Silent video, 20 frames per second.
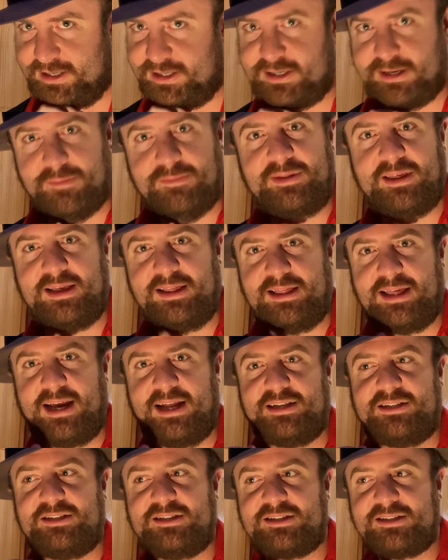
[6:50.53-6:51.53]
Something
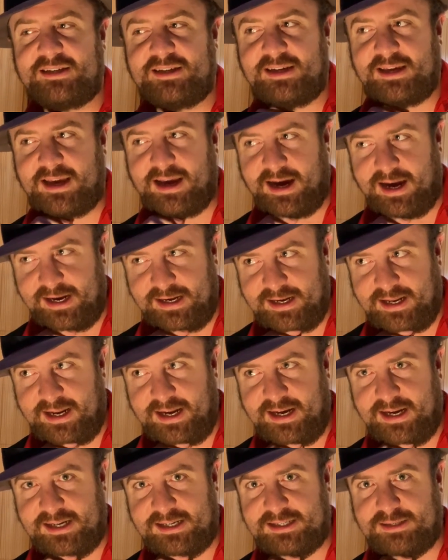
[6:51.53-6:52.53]
that's kind of
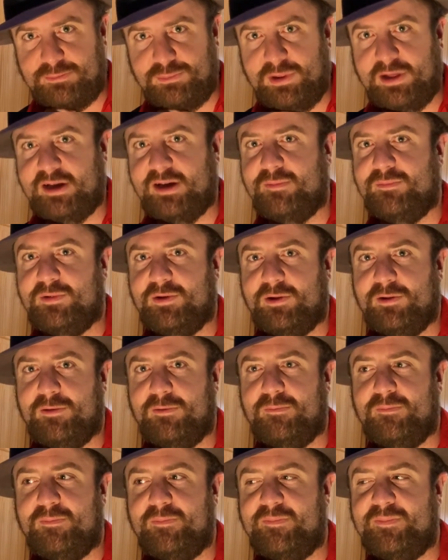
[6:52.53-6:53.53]

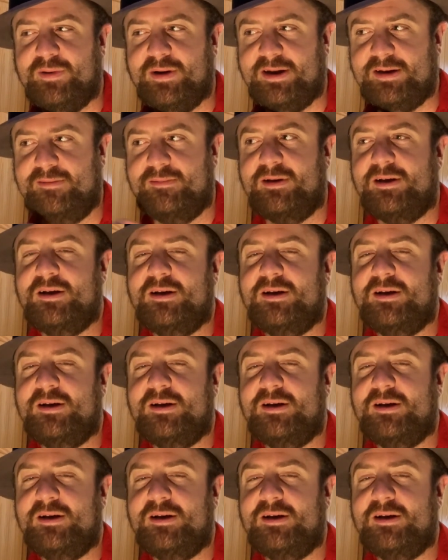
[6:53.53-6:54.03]
inexplicable, but